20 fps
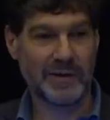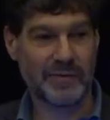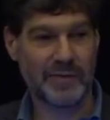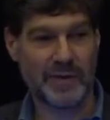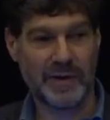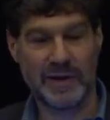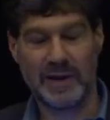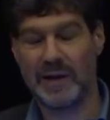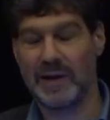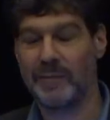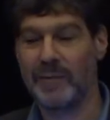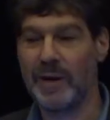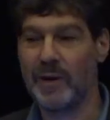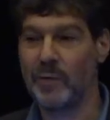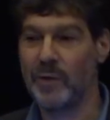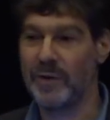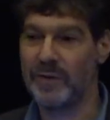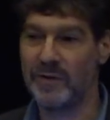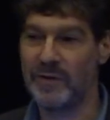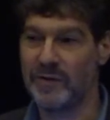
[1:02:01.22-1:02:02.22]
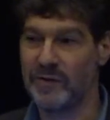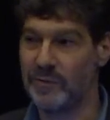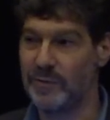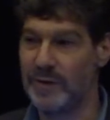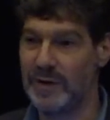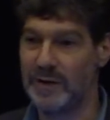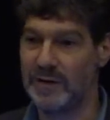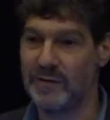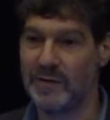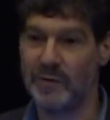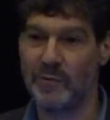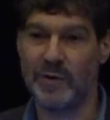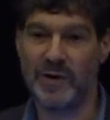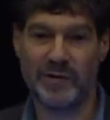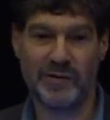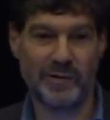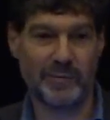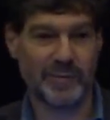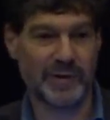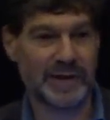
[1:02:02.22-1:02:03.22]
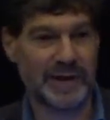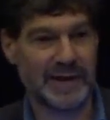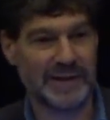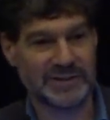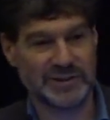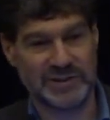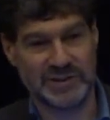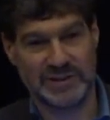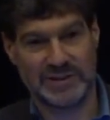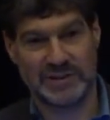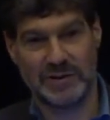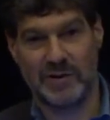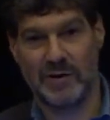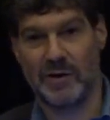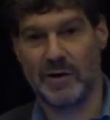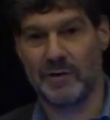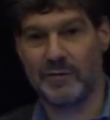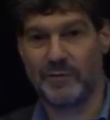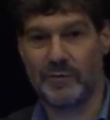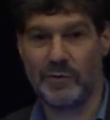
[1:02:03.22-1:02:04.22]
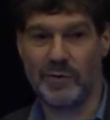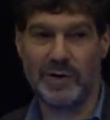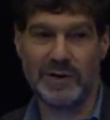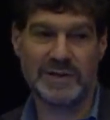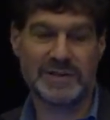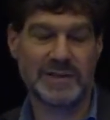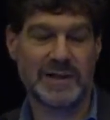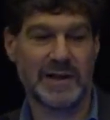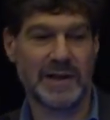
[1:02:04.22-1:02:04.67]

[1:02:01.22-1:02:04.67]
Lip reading: of thinking about what this means and what its implications are for us.